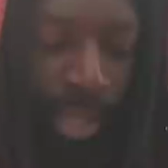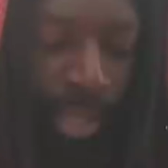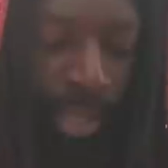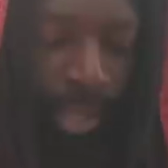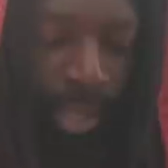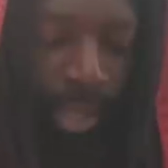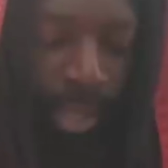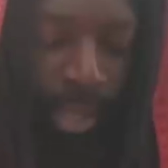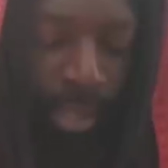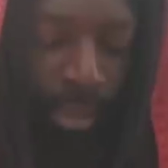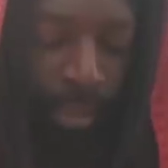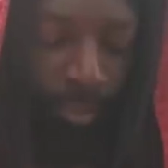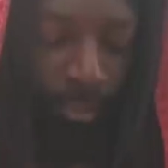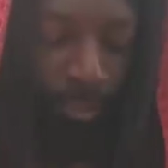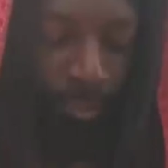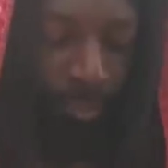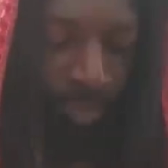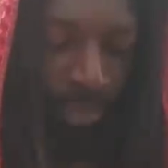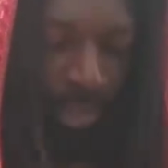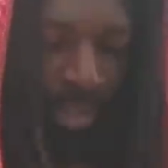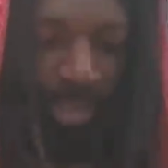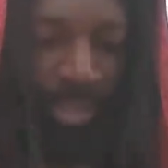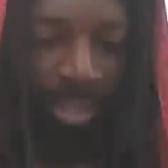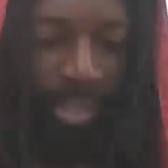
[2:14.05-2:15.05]
No,
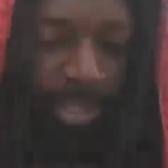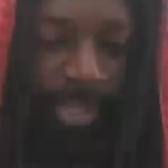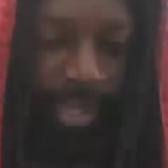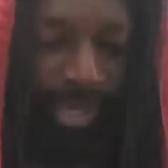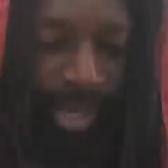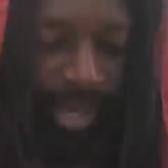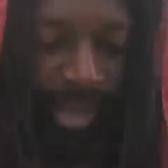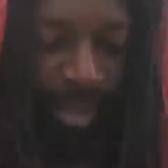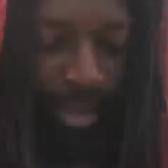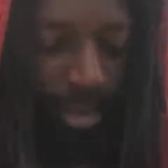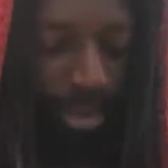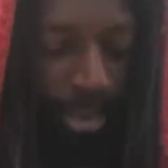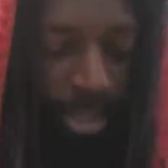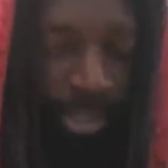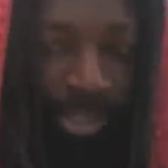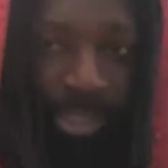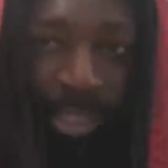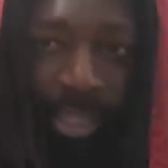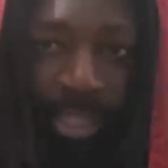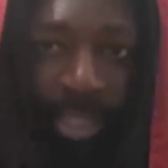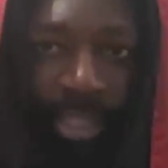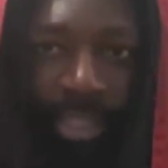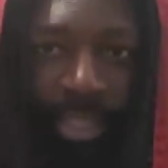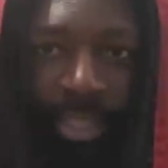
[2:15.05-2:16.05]
because I carry all this
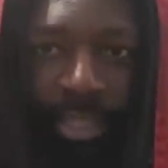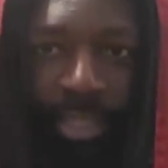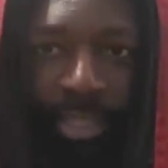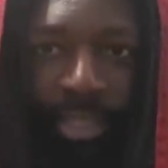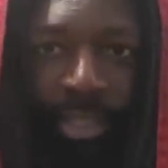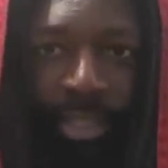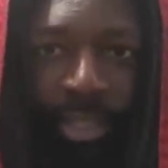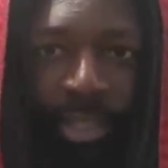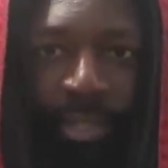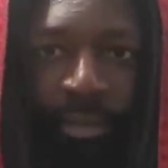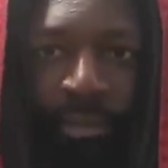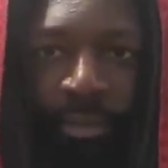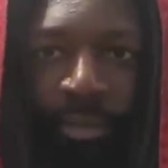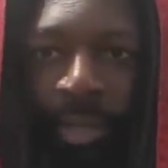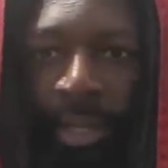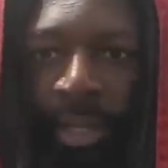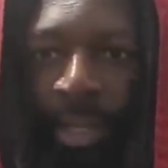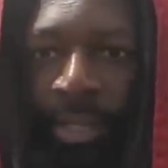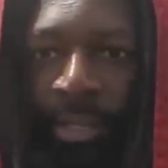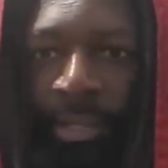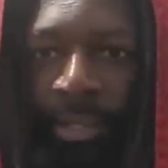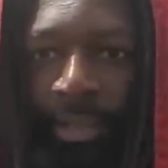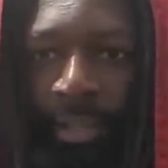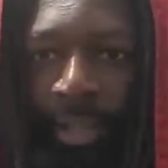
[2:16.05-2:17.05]
EDC stuff,
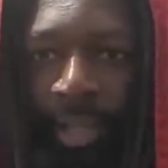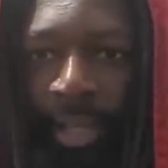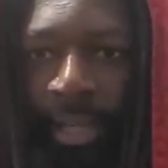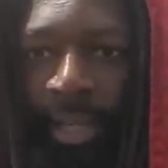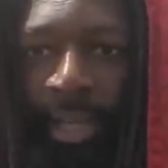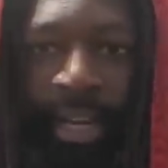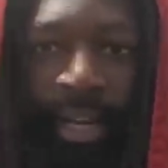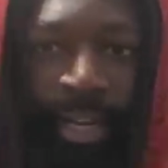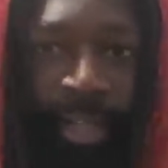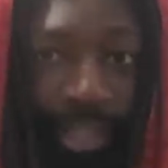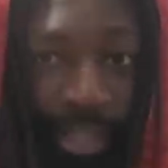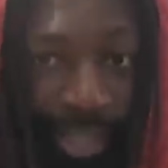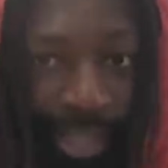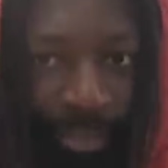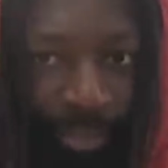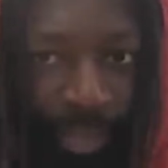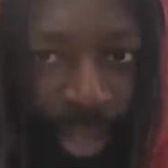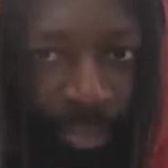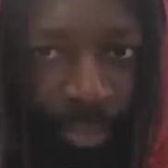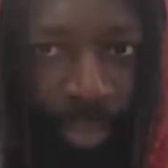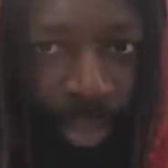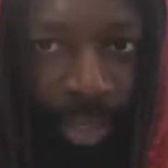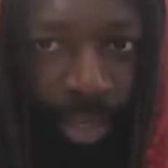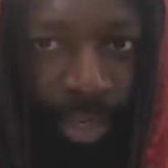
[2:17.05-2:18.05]
so I kinda need
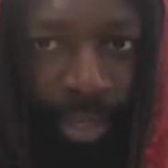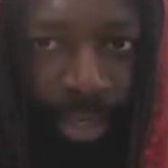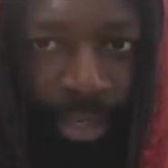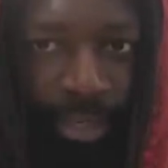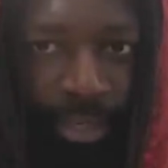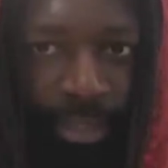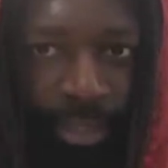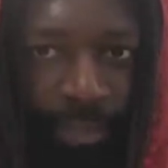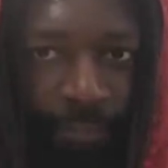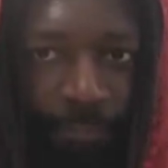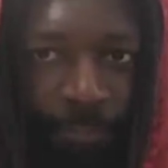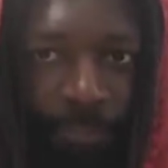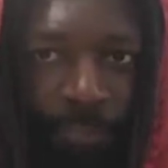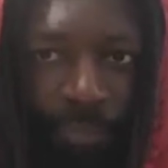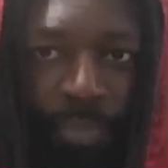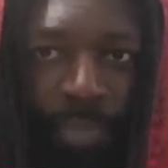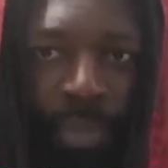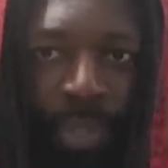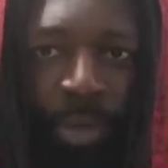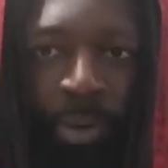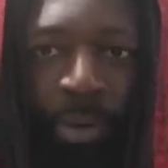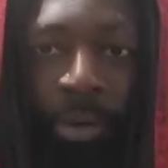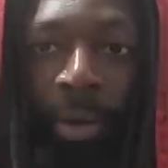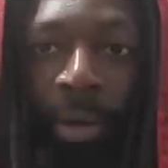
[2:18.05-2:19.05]
my pockets.
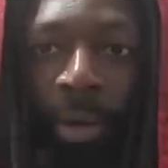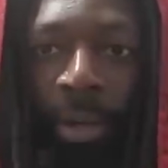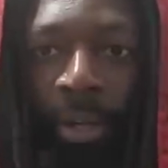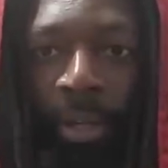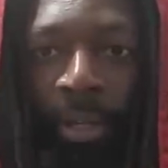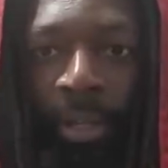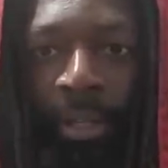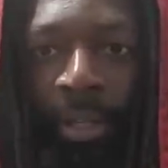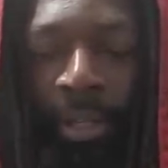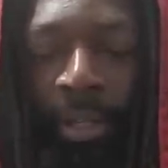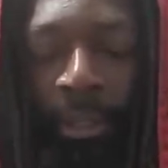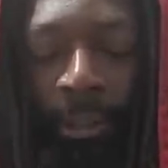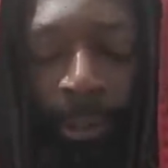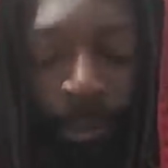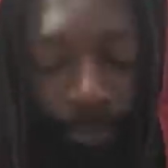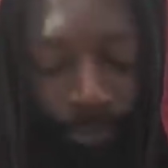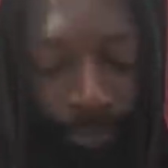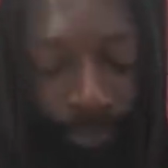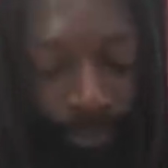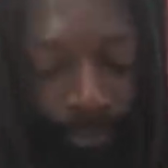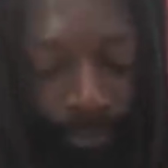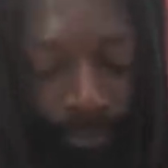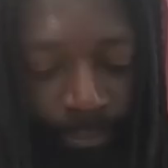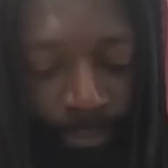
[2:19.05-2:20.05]
Or, you know,
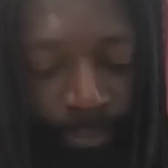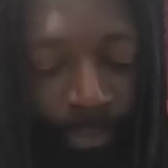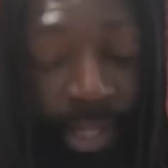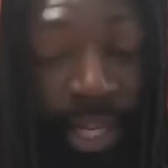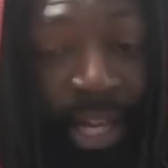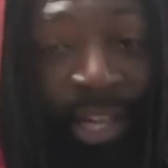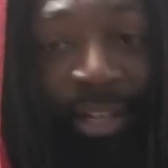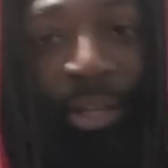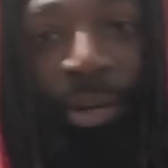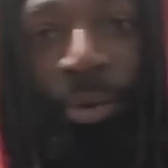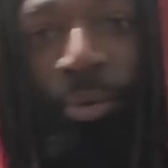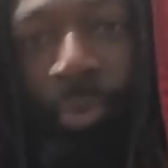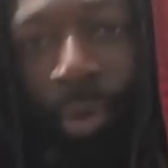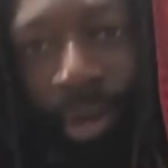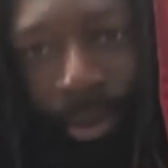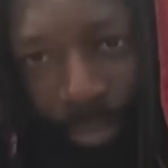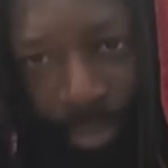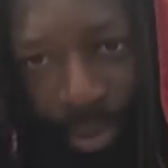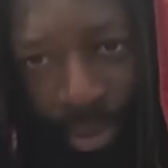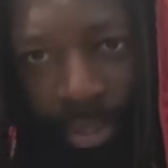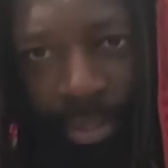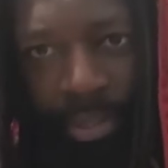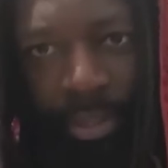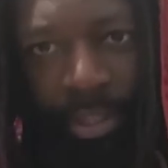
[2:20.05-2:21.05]
I don't want to
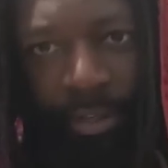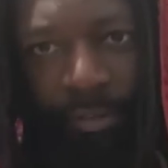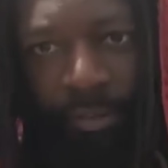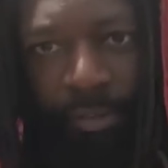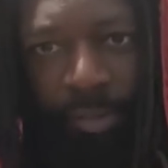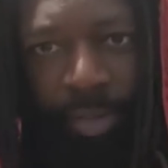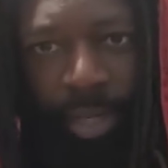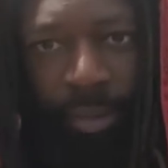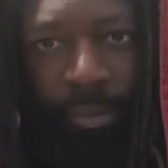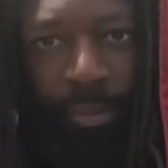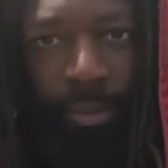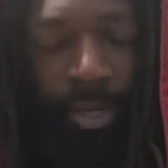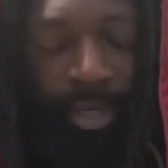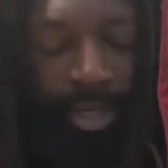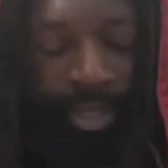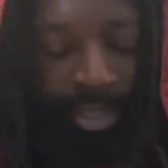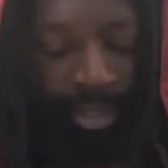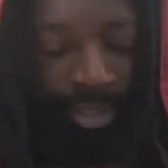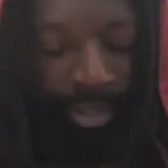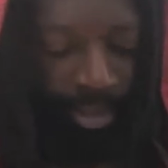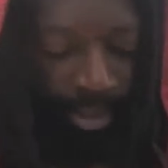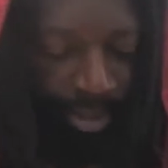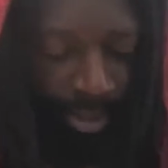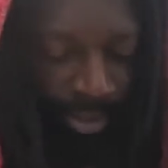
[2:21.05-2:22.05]
put stuff in my
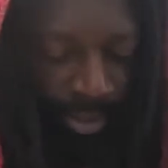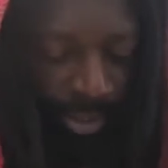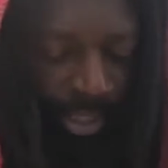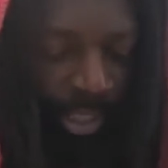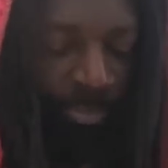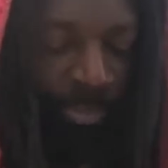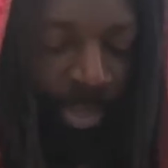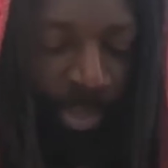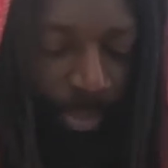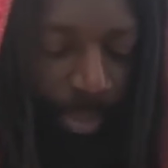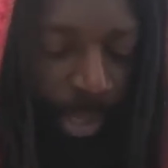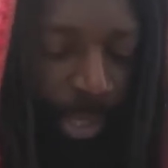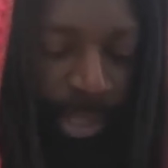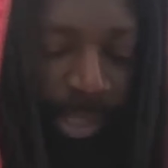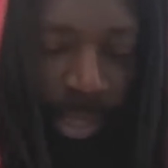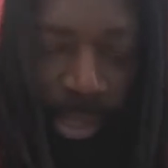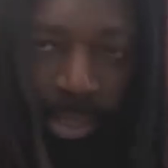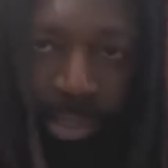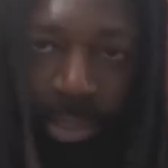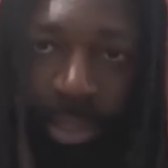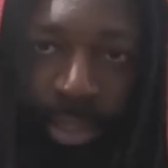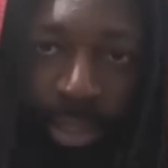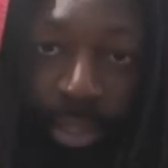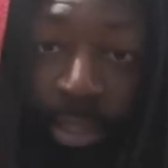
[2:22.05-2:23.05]
pockets. You know, keep my
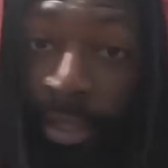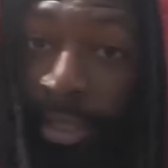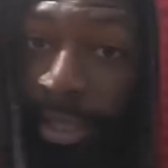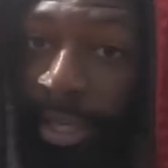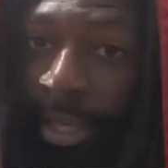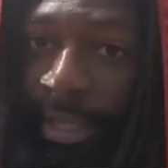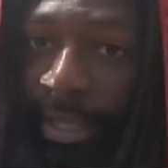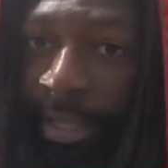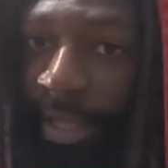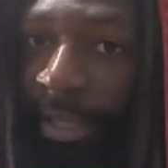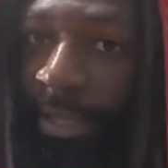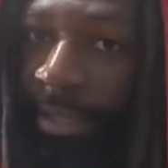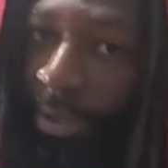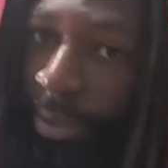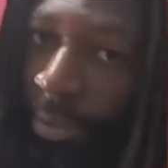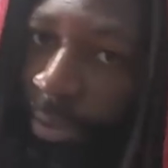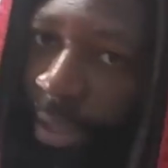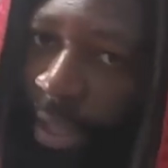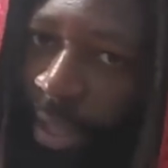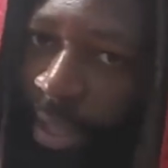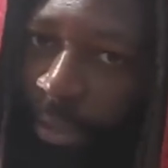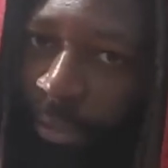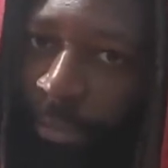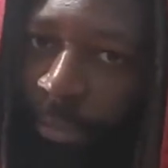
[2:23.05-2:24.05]
pockets clear in case I do
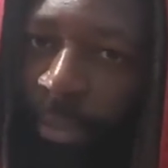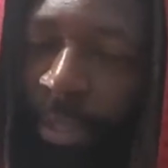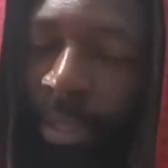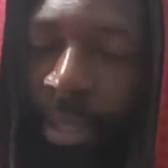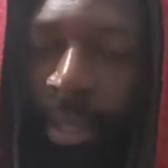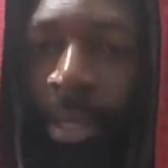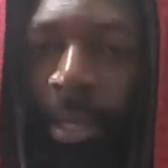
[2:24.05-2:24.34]
need them.